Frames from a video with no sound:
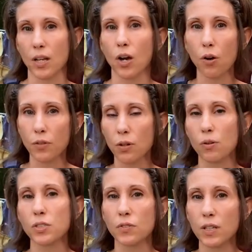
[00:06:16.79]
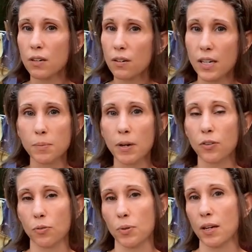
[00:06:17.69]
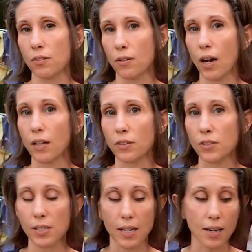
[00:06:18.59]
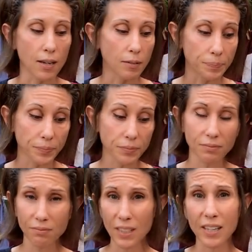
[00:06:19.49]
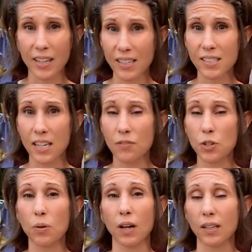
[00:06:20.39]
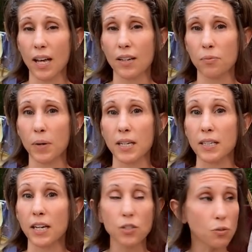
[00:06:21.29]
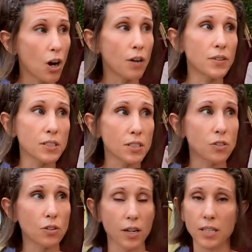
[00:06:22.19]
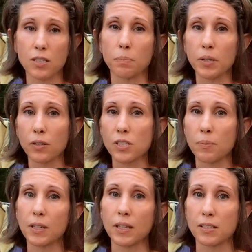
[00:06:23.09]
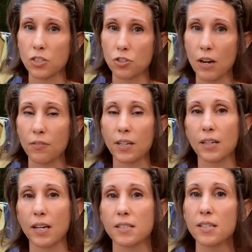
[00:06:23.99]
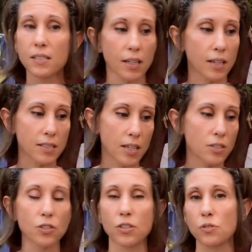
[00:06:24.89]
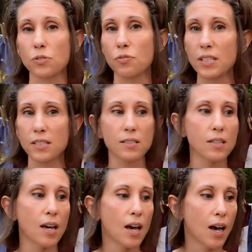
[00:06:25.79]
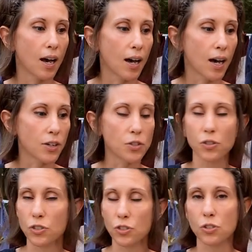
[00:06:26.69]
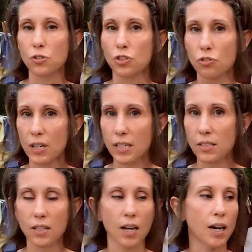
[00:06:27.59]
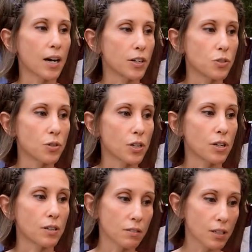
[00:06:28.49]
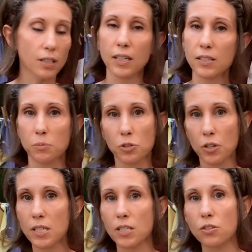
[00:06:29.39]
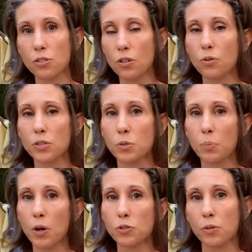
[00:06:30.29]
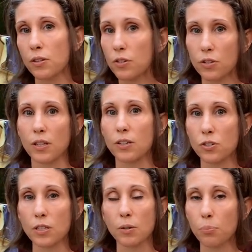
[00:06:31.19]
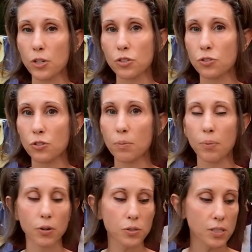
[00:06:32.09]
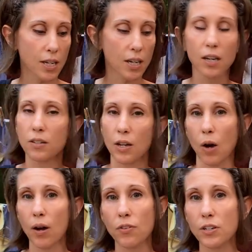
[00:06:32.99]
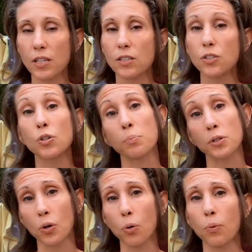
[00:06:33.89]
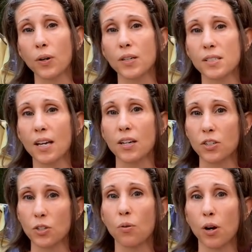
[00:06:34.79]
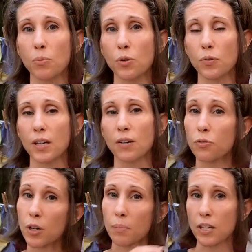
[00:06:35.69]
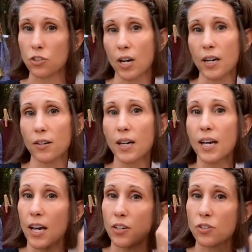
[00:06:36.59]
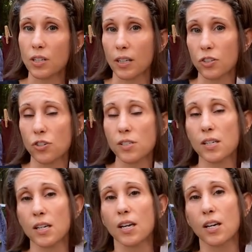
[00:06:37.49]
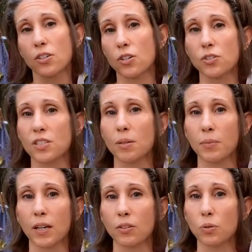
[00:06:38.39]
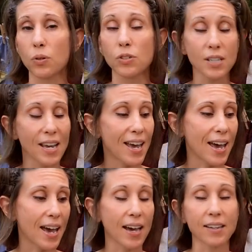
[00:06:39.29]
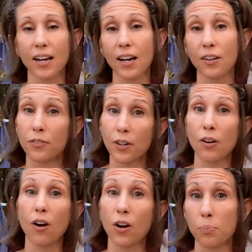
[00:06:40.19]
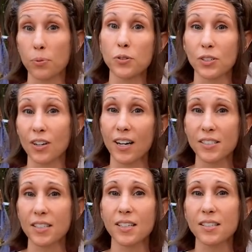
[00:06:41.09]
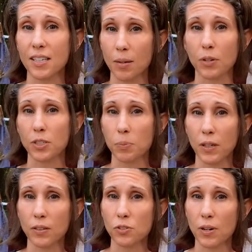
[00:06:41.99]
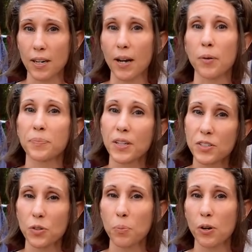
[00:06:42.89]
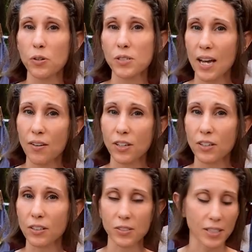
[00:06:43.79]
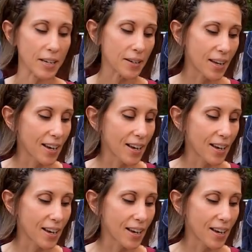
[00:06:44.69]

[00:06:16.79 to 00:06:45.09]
Over the course of a year, that's about $300. And that can save you a lot of money. Now, you obviously do not need to build something as extravagant as this. Like I said, you can use fences, you can just use strings, you can cut down some trees and use those as posts rather than using pressure treated posts. However you need to do it, but the whole point is that you are moving from a dryer and using electricity to using something outdoors. And there are pros and cons to this, and I'm gonna explain those right now. So the pros to having a clothesline.